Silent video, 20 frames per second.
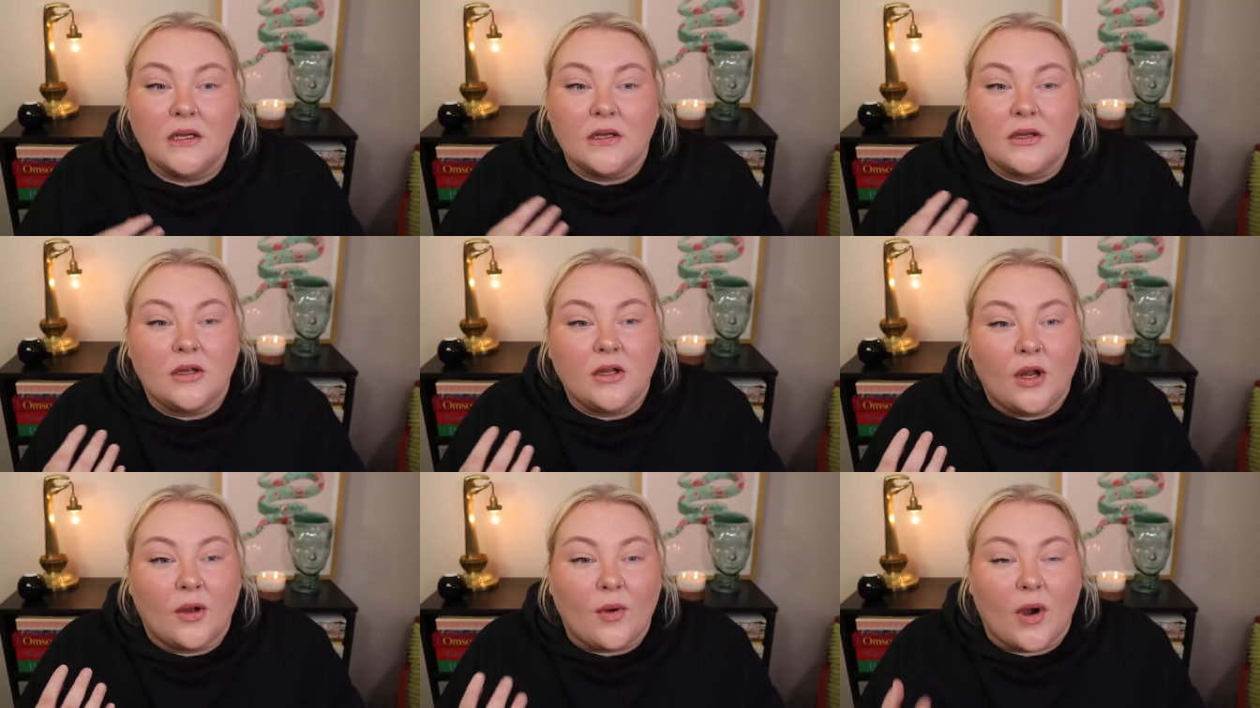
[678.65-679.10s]

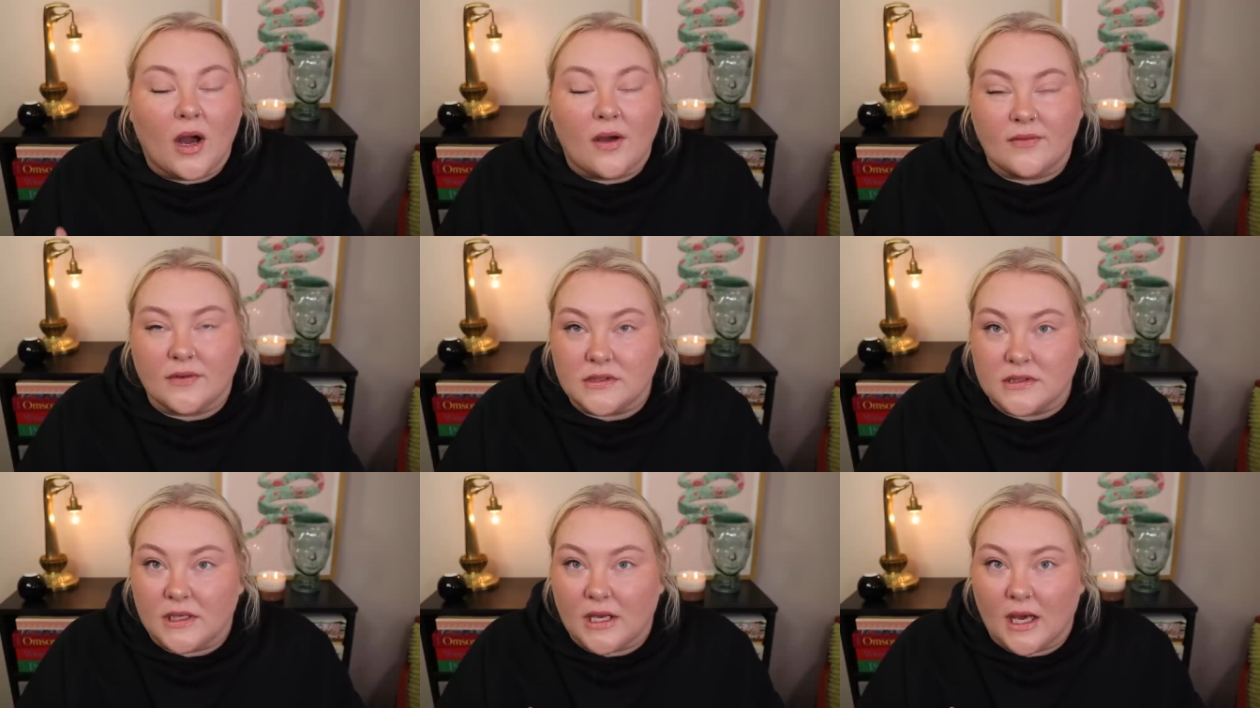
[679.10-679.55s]
you know,
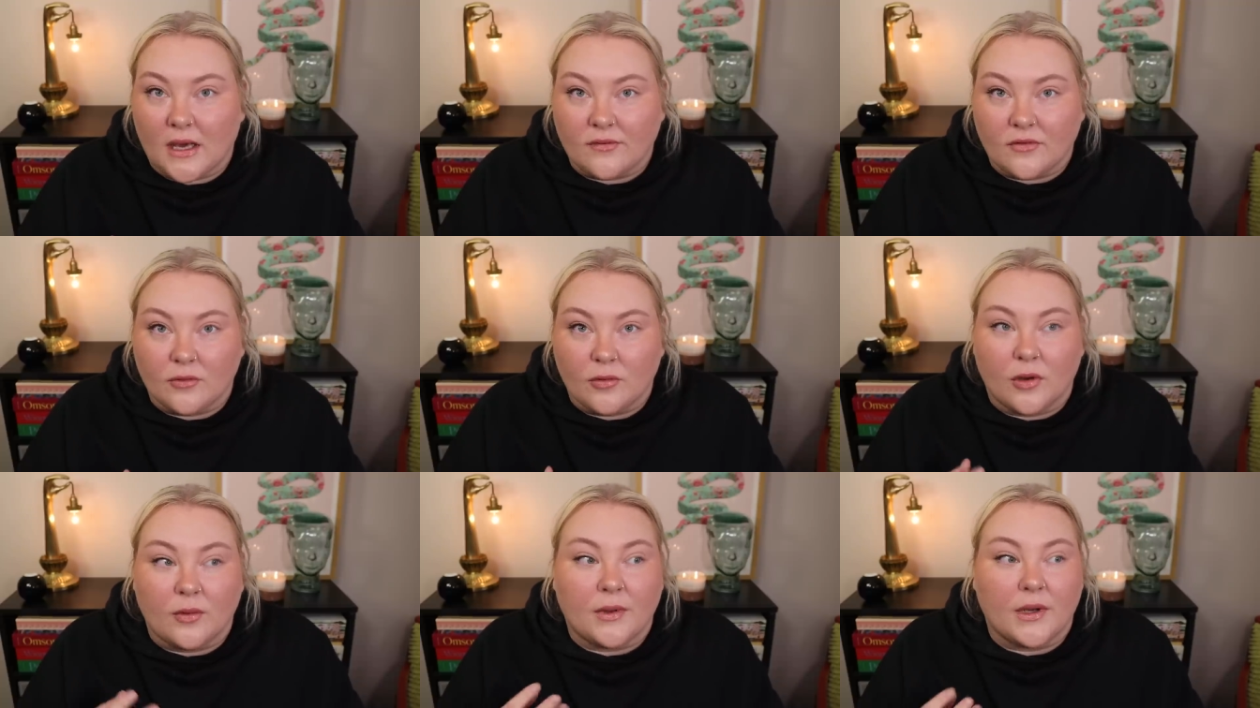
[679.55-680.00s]
obviously have
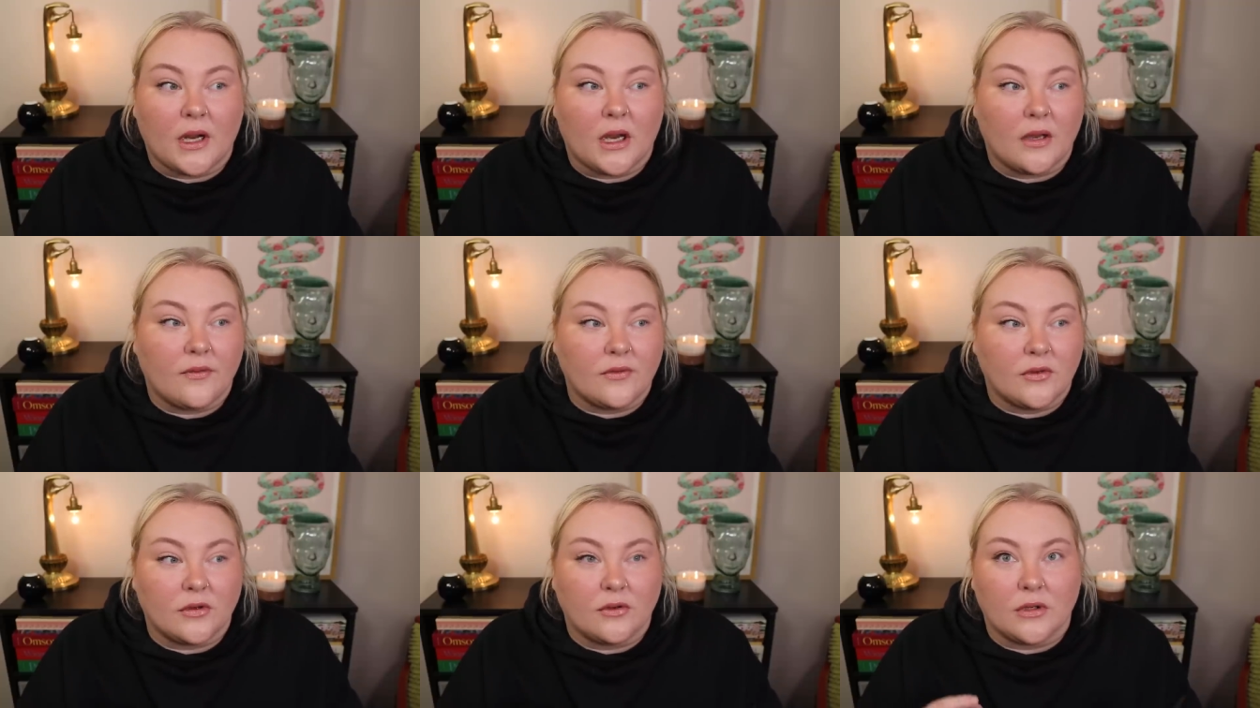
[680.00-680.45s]
your moment,
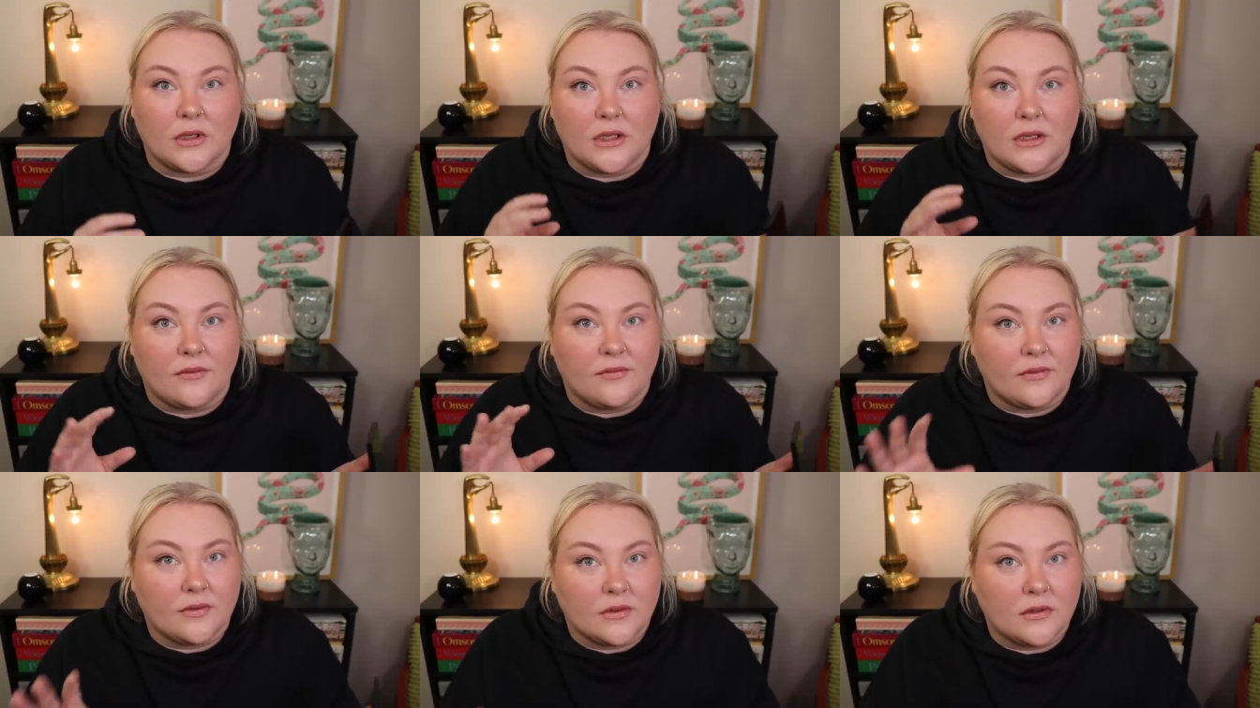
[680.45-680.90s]
have your
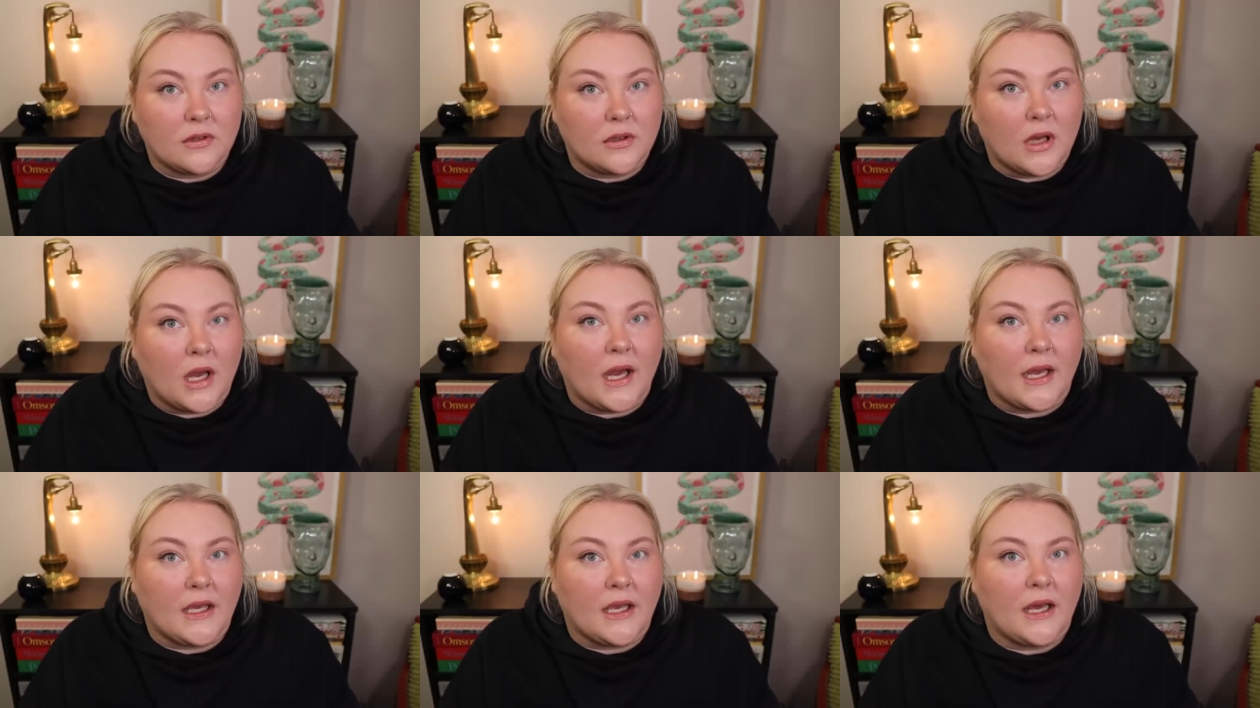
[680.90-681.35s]
grief.
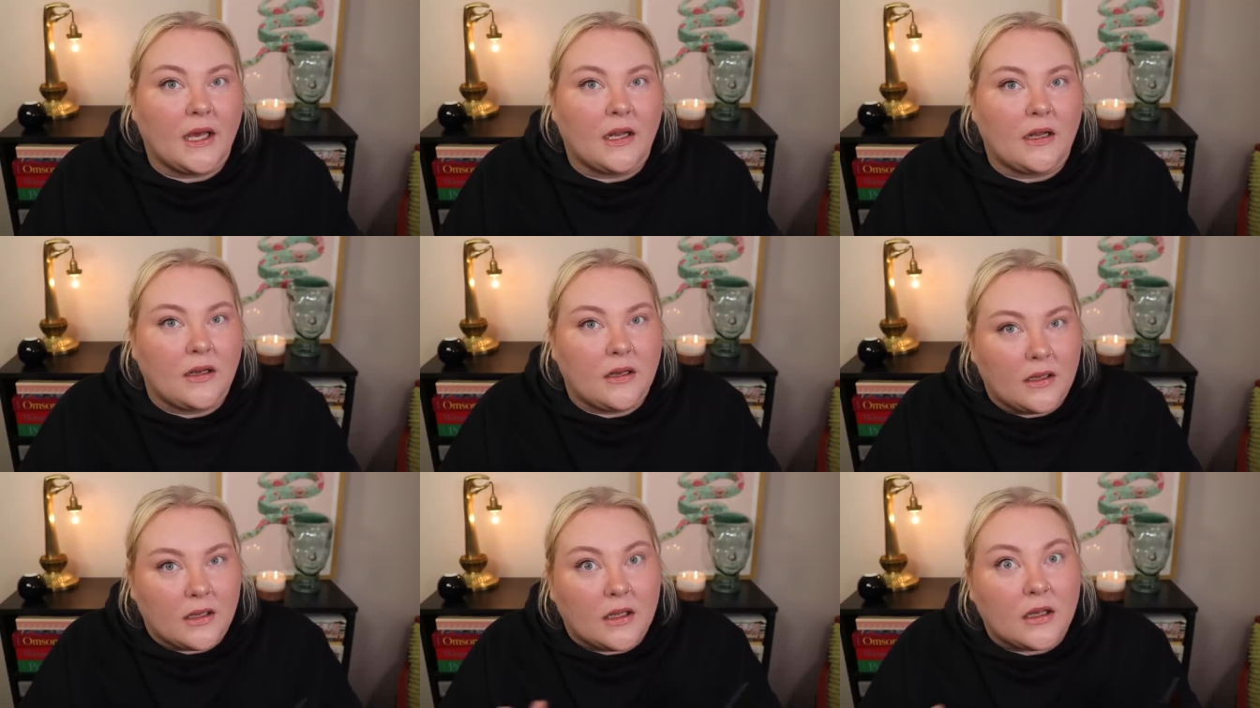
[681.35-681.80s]
I
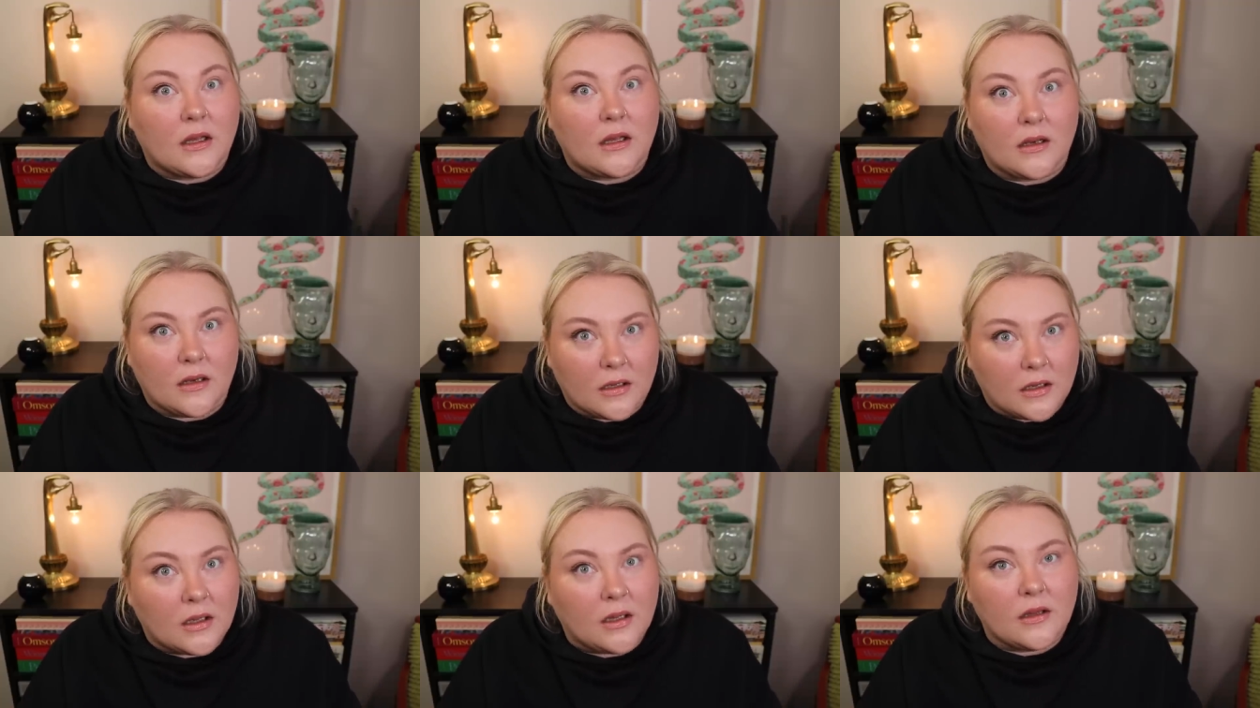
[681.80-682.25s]
get it.